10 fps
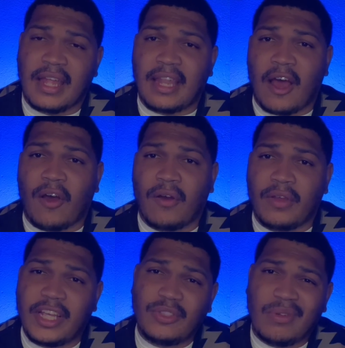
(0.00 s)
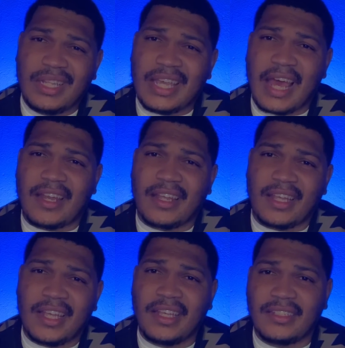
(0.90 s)
Now, it's really kind of
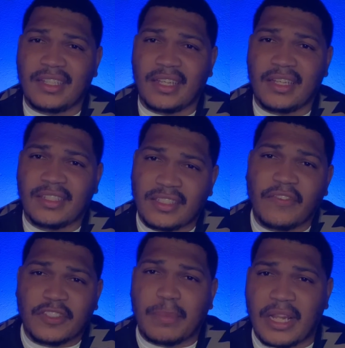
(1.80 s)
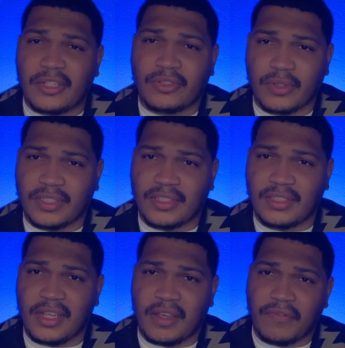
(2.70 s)
easy, self-explanatory to
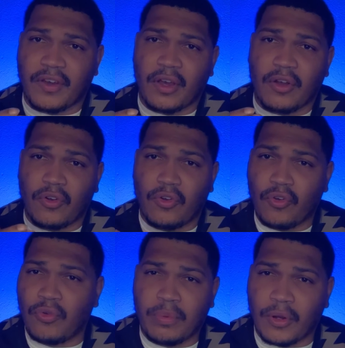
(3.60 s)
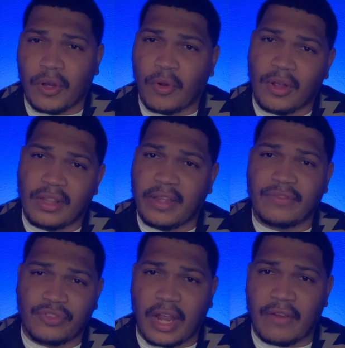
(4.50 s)
see if a Uber or a Lyft
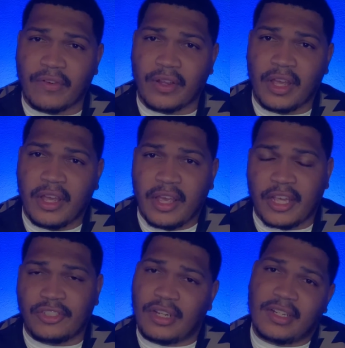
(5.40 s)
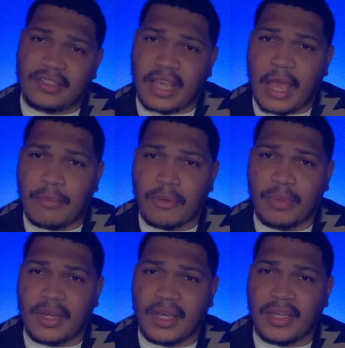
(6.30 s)
driver is trying to scam you
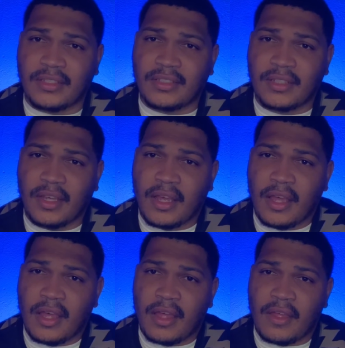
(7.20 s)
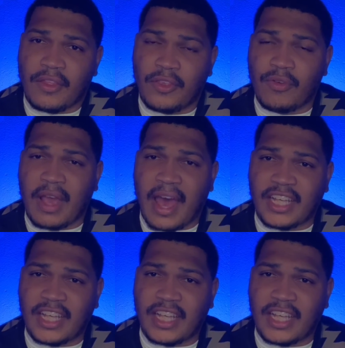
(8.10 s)
because you guys'